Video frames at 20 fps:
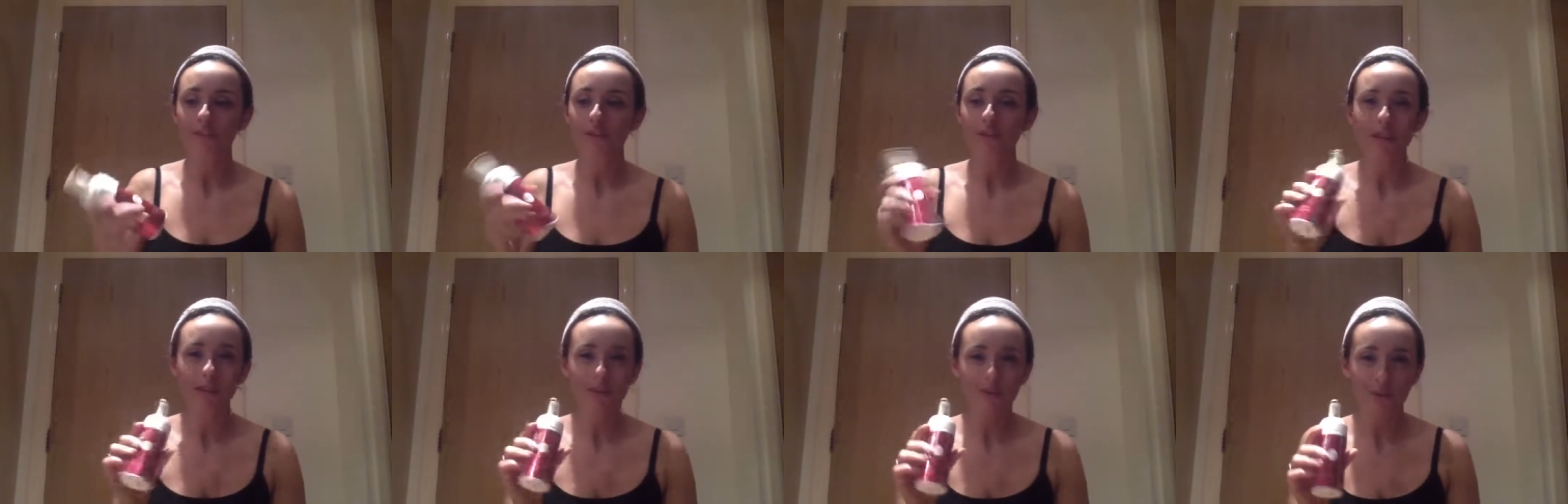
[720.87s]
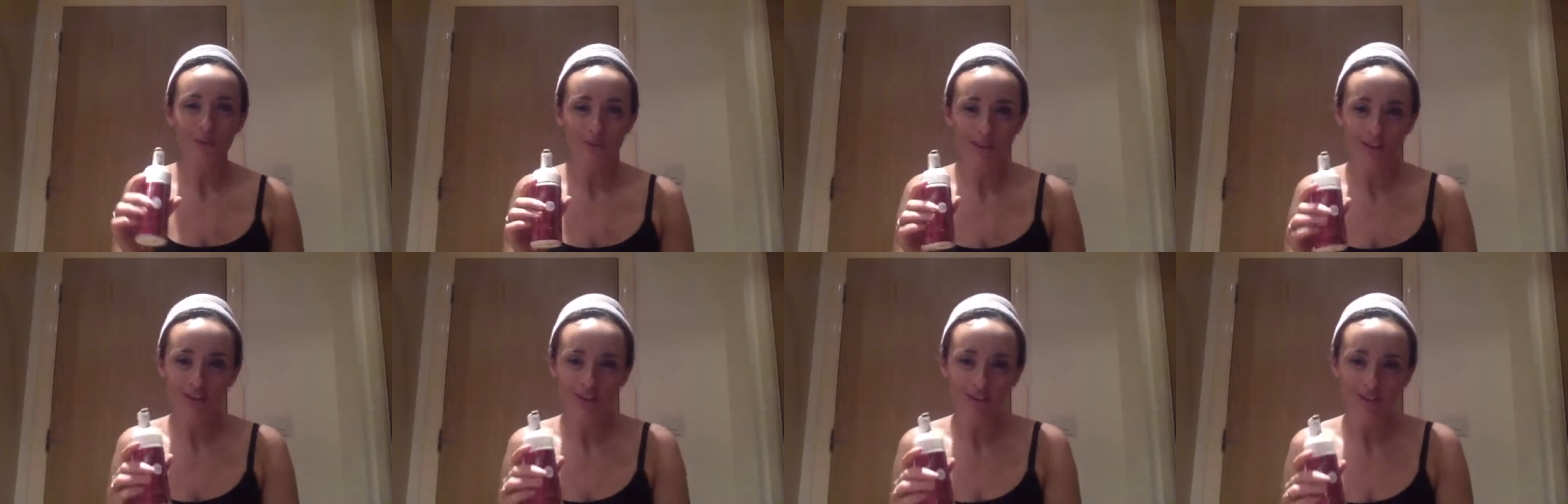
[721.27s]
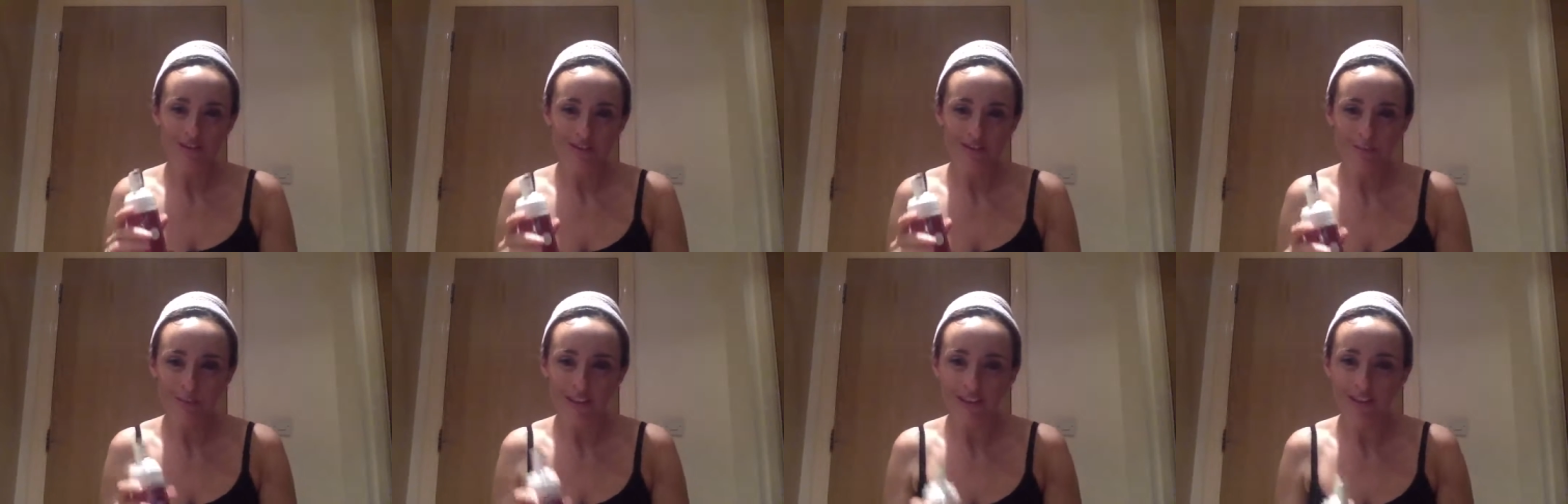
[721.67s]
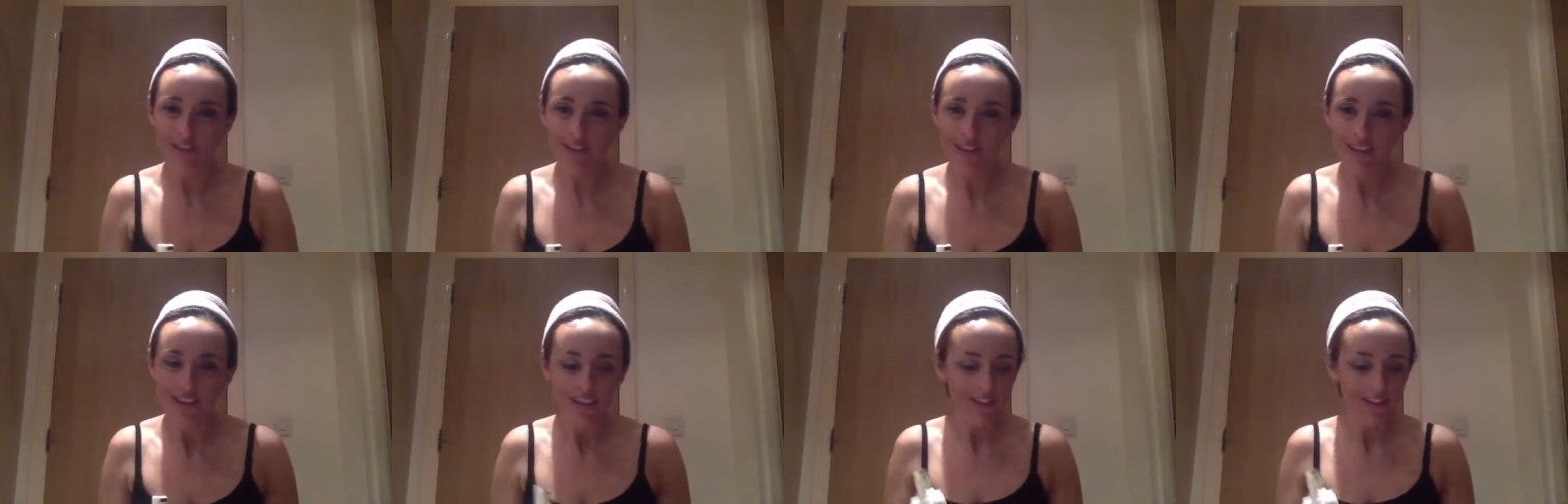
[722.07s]
you've got any more questions about
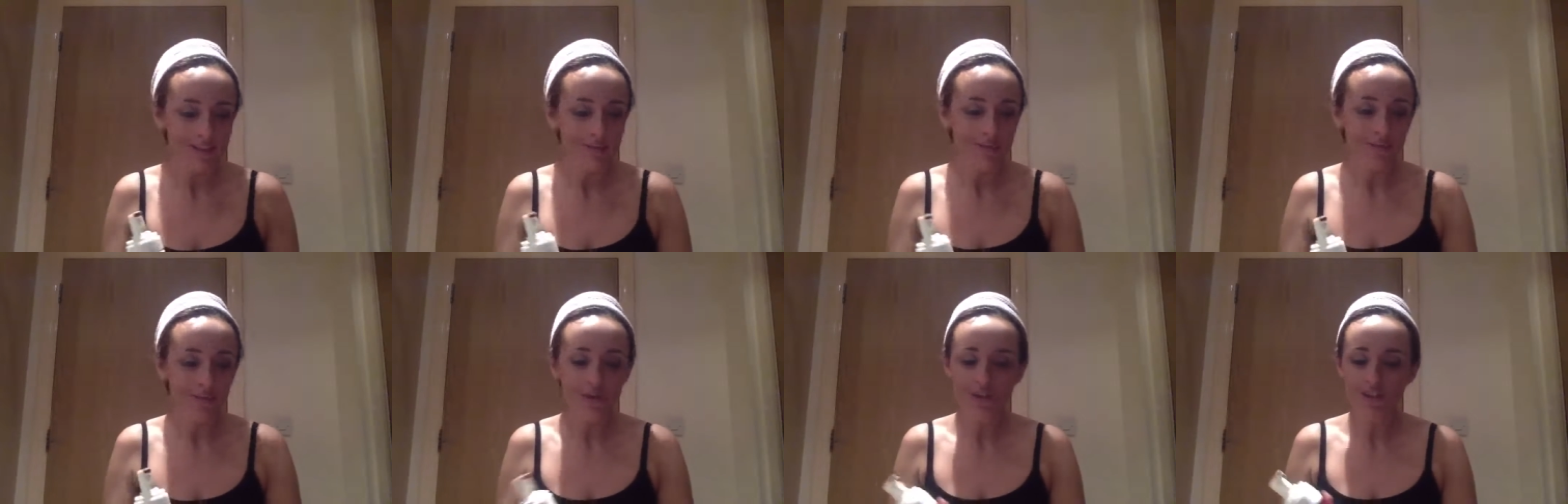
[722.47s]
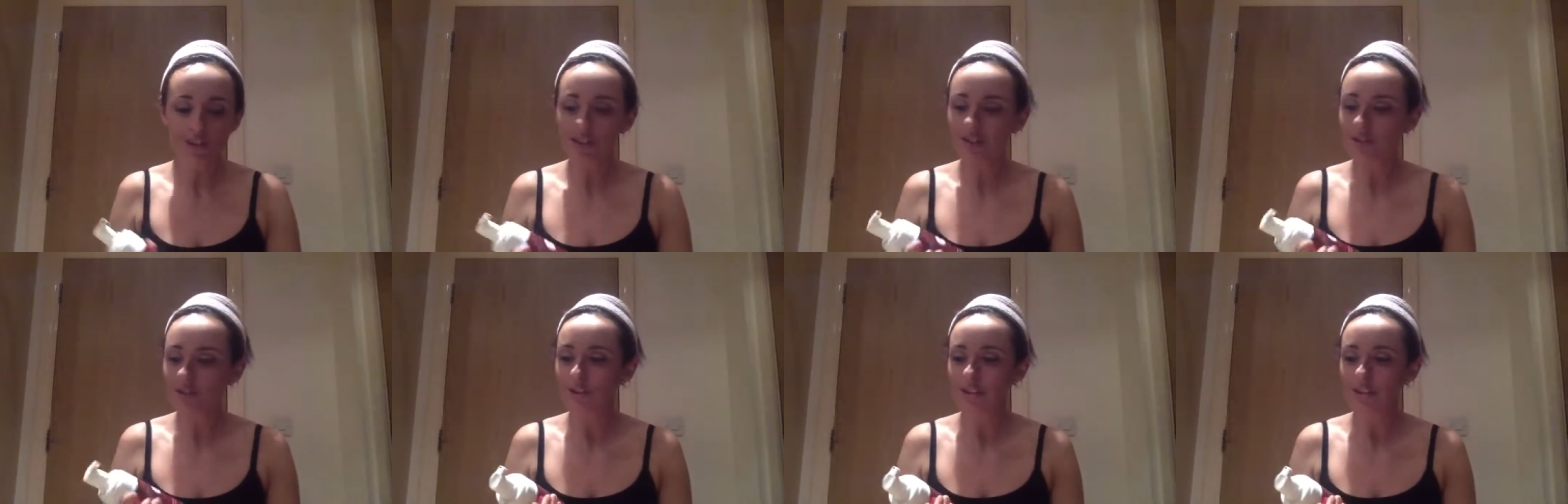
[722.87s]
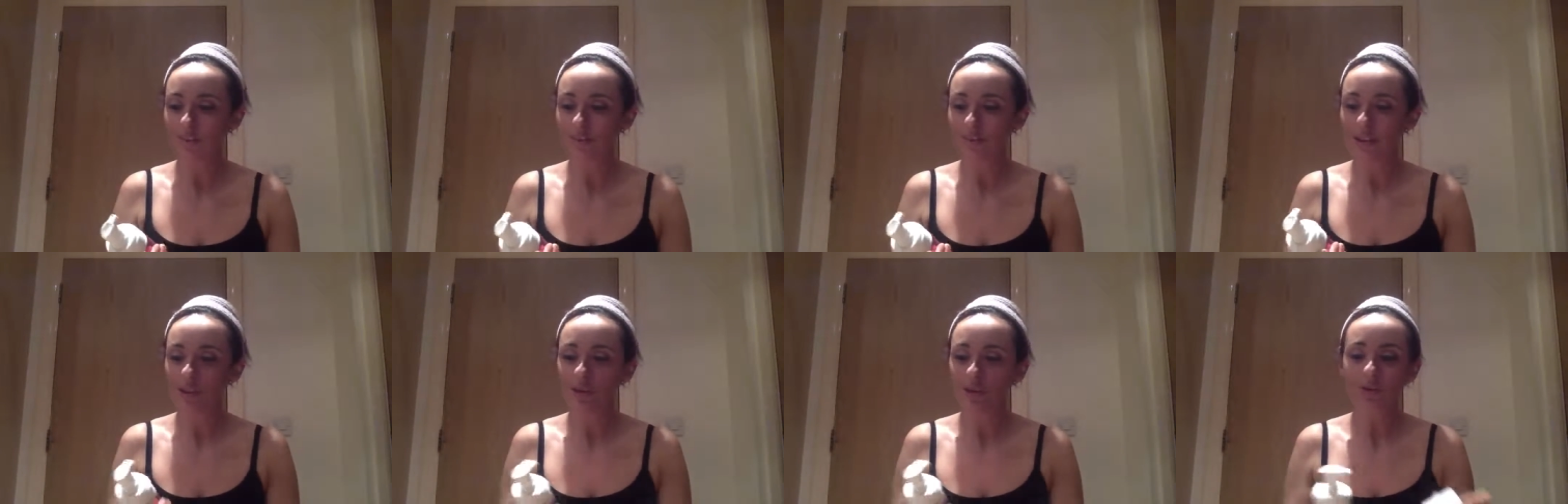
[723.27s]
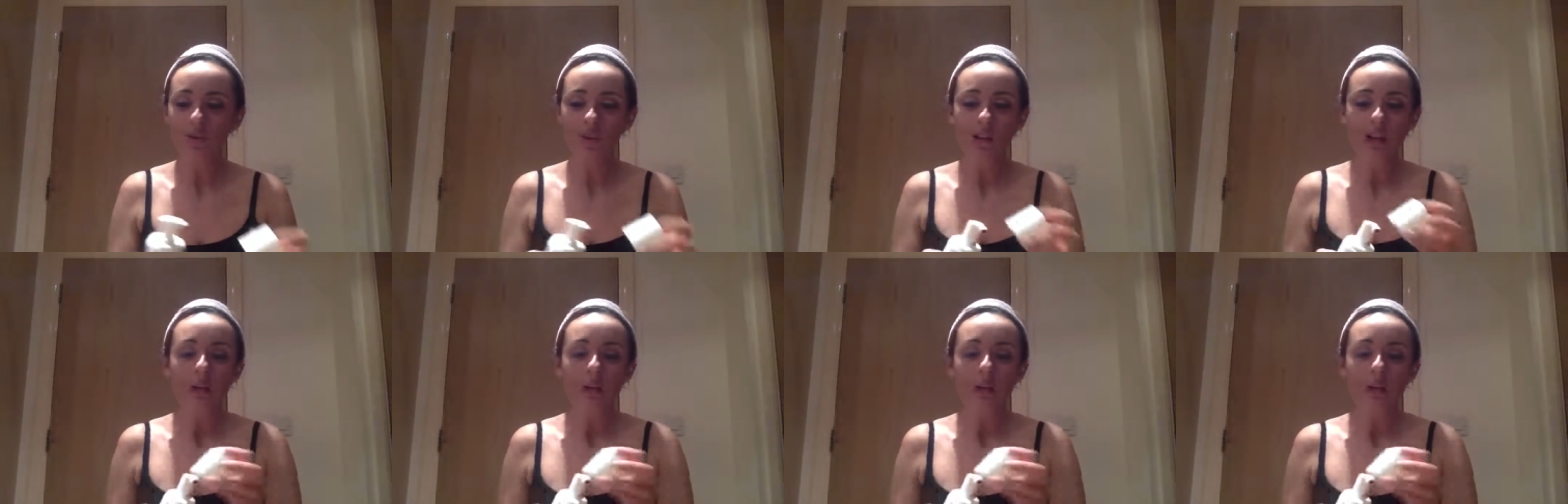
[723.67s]
this product, do let me know.